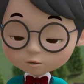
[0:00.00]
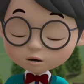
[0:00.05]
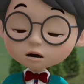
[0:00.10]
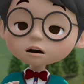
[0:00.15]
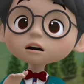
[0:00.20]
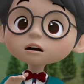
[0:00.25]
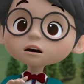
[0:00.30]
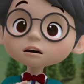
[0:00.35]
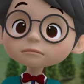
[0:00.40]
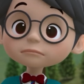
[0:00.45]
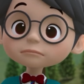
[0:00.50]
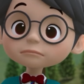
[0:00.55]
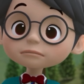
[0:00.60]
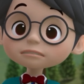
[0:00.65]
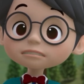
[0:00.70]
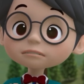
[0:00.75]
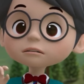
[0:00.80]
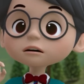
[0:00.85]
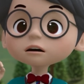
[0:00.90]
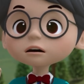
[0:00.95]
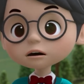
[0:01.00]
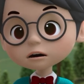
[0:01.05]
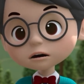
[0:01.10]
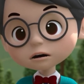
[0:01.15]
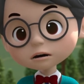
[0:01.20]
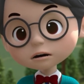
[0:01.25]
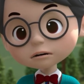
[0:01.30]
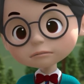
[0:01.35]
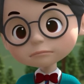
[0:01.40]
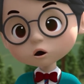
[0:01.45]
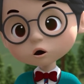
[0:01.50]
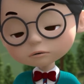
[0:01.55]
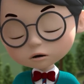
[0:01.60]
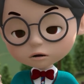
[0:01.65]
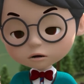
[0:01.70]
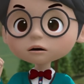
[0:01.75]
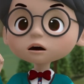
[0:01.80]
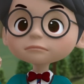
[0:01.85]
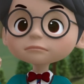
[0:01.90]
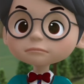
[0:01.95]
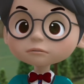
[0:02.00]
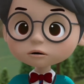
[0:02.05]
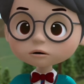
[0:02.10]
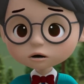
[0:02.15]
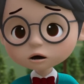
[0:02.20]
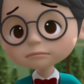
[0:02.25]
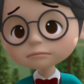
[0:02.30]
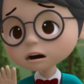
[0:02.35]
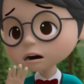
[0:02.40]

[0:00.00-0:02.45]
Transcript: Huh? Peter, you should never play with